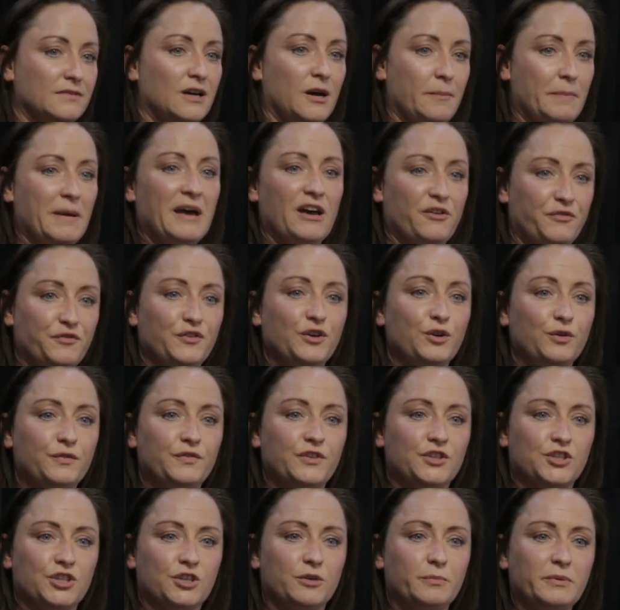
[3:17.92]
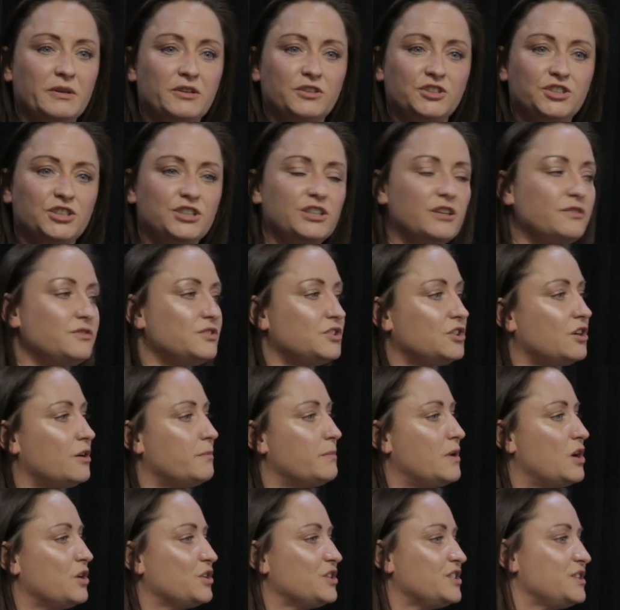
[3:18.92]
I bet a few of you do, because you don't
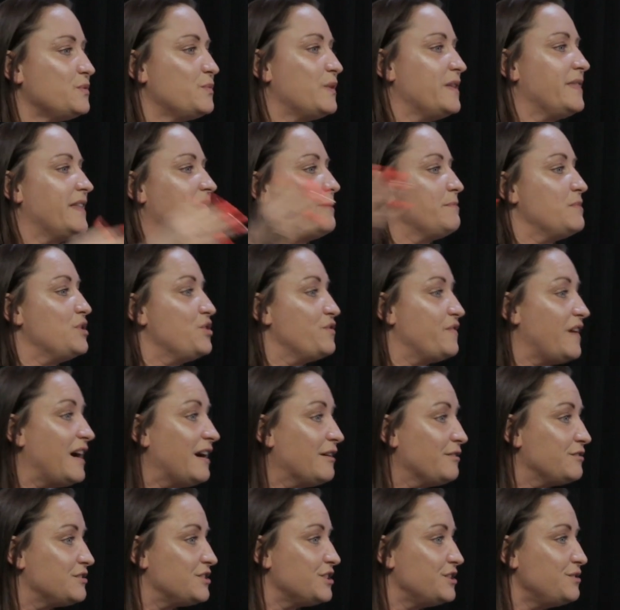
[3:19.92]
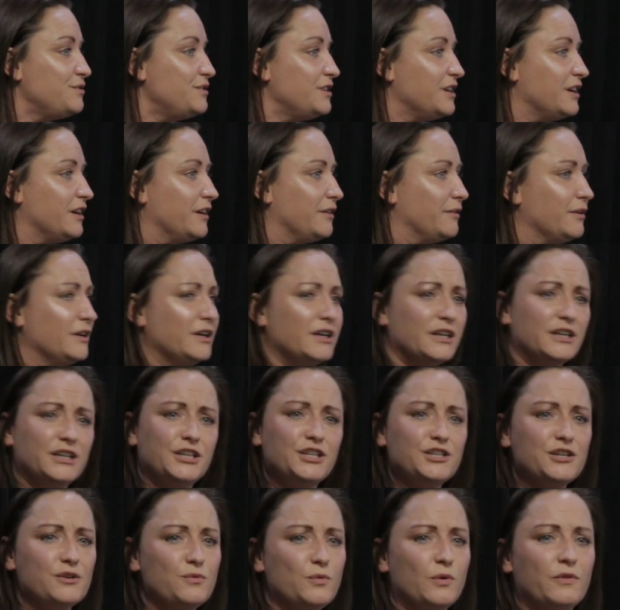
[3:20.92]
start marketing when they move out, do you?
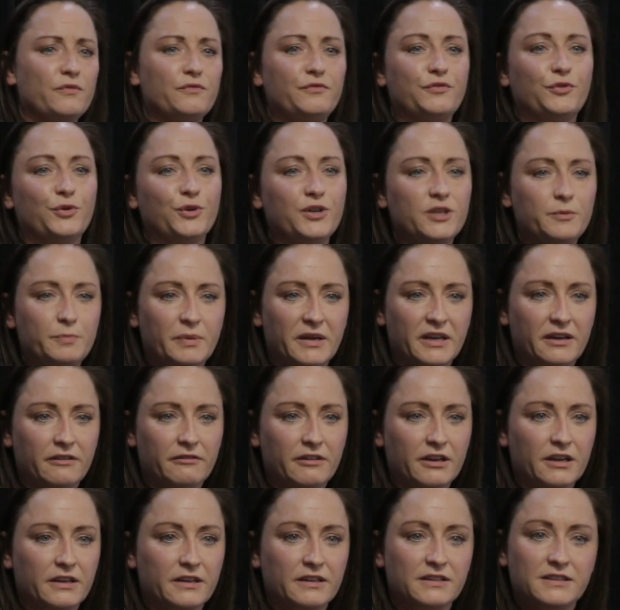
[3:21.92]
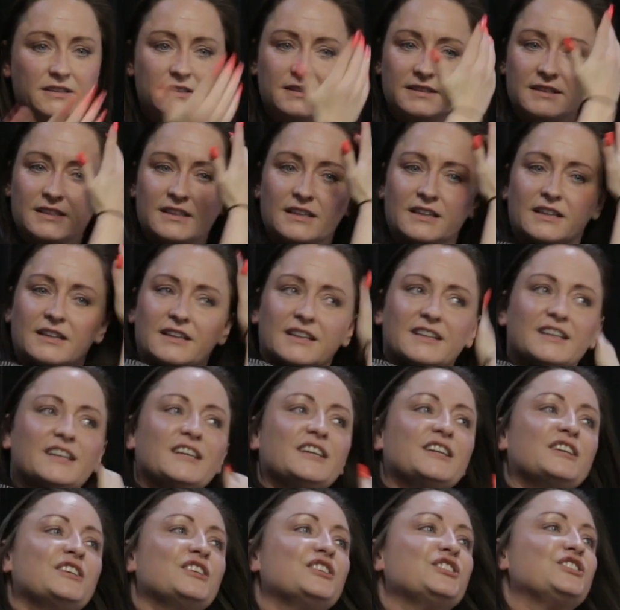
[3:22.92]
You don't want void periods.
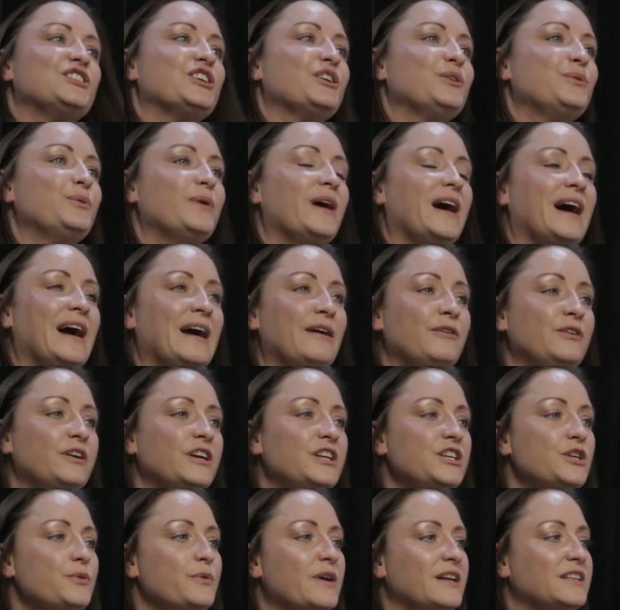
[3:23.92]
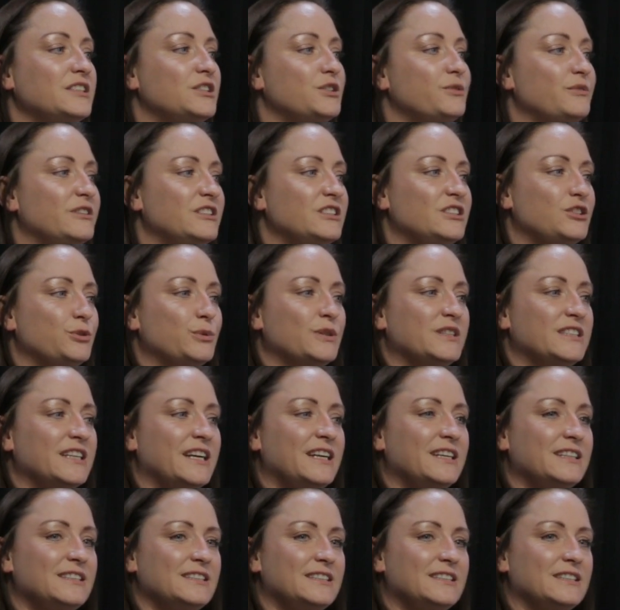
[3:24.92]
So how can you enter into a
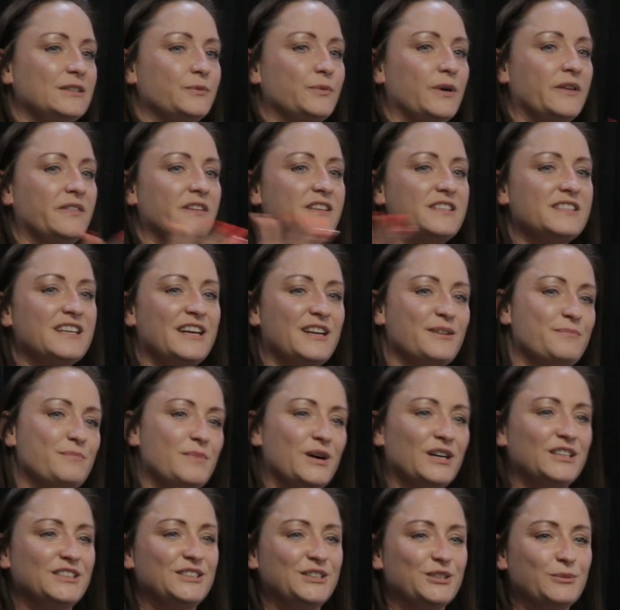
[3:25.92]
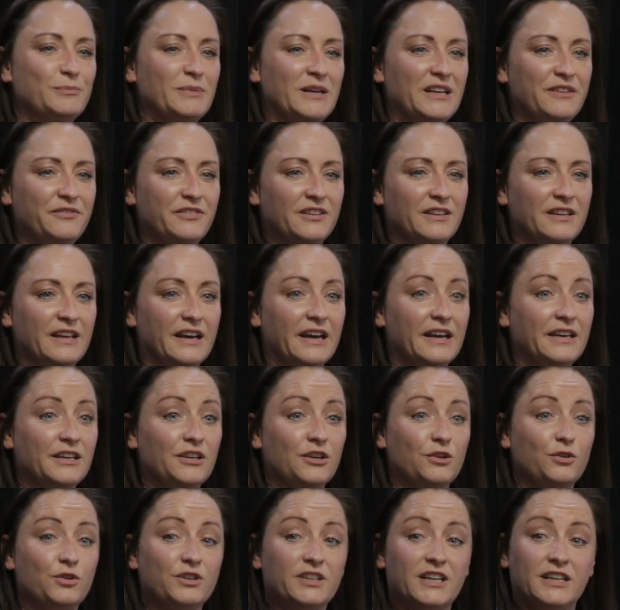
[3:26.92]
tenancy when the tenant might still be living there?
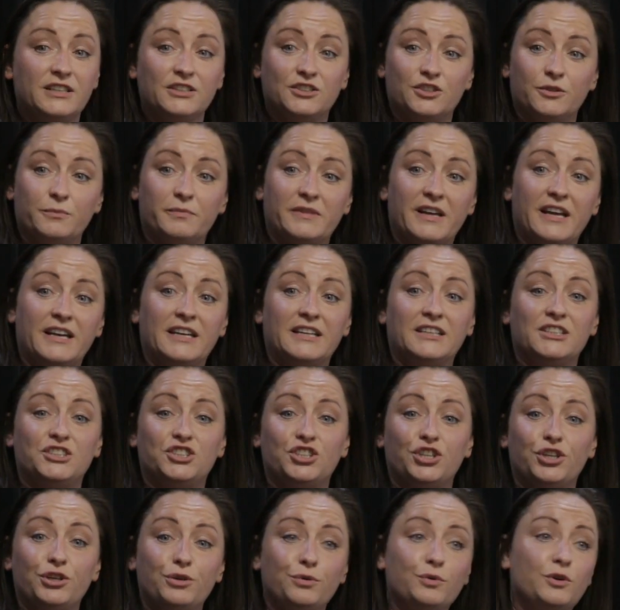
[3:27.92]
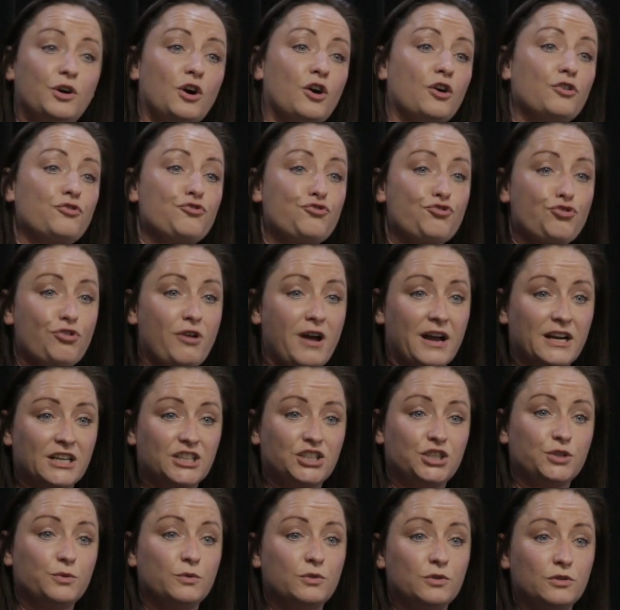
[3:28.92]
You could end up then in 2
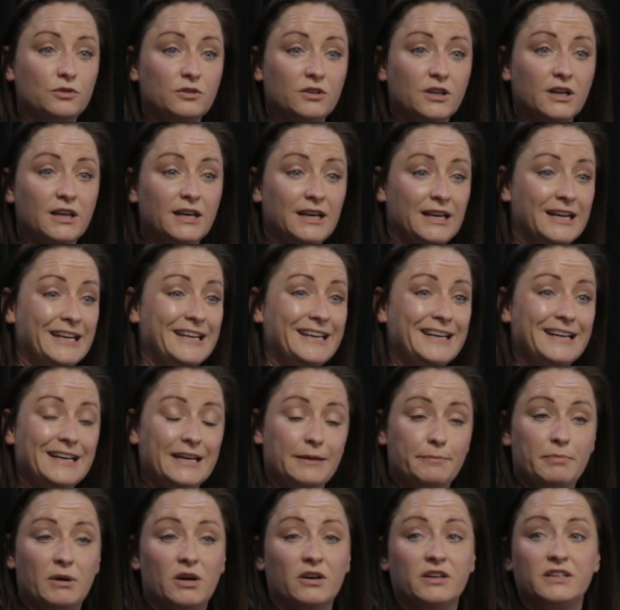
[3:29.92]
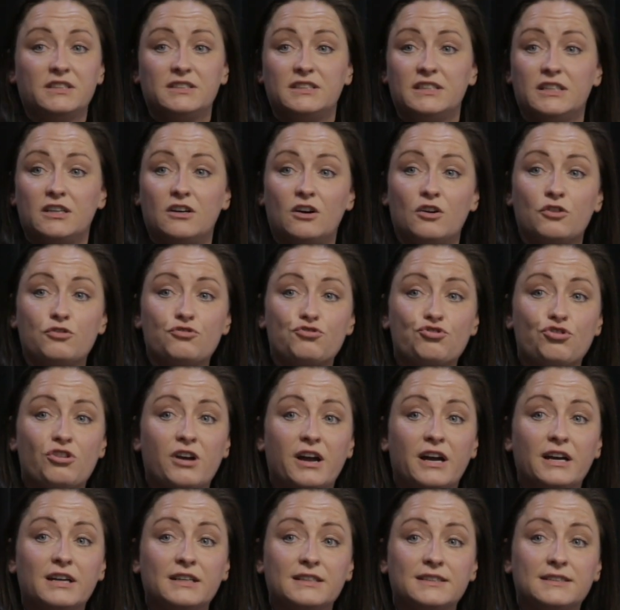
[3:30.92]
contractual, legally binding
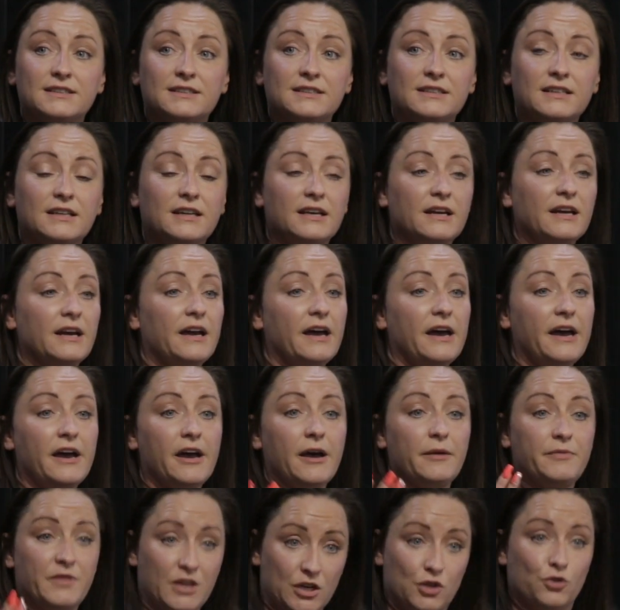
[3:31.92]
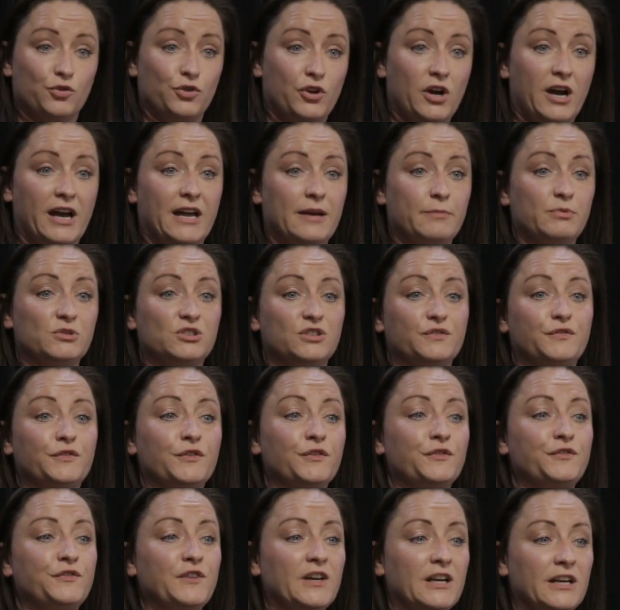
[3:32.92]
contracts that you're not able to
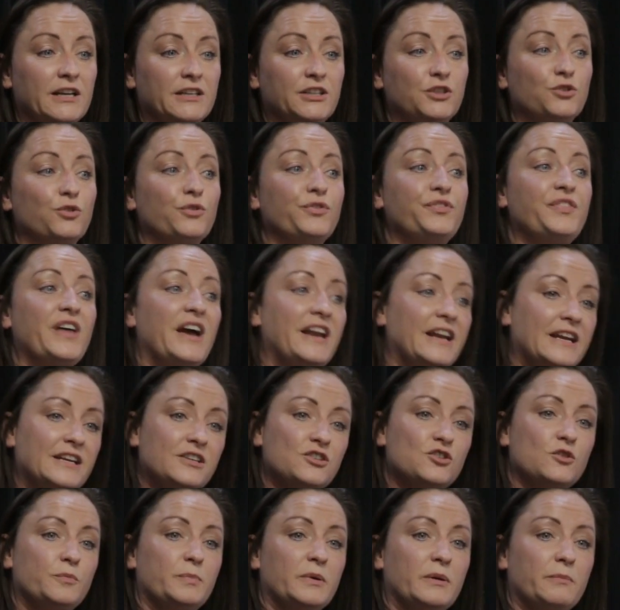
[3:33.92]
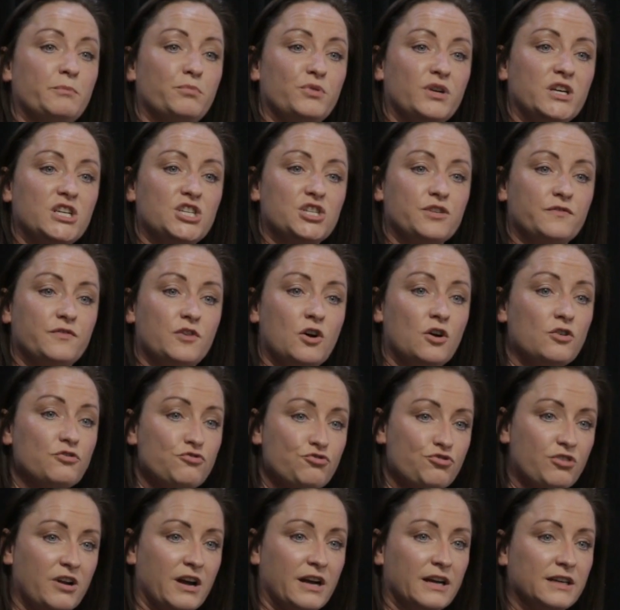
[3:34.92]
fulfil, and you'll then end up in breach of
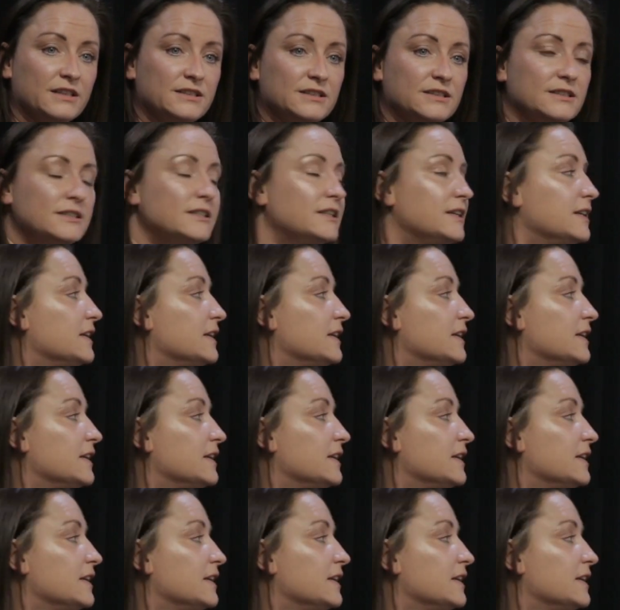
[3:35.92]
contract.